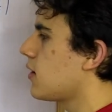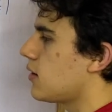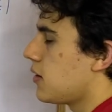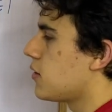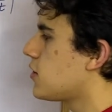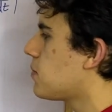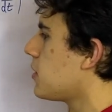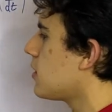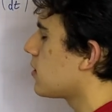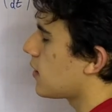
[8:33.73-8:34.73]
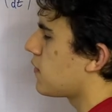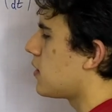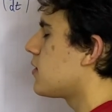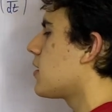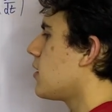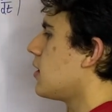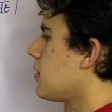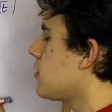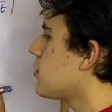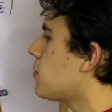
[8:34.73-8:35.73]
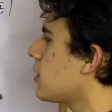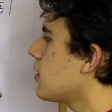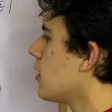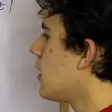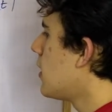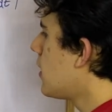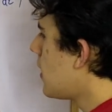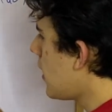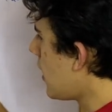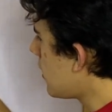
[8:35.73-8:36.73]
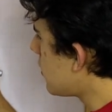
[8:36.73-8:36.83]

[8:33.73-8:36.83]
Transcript: linear speed, not velocity, linear speed. And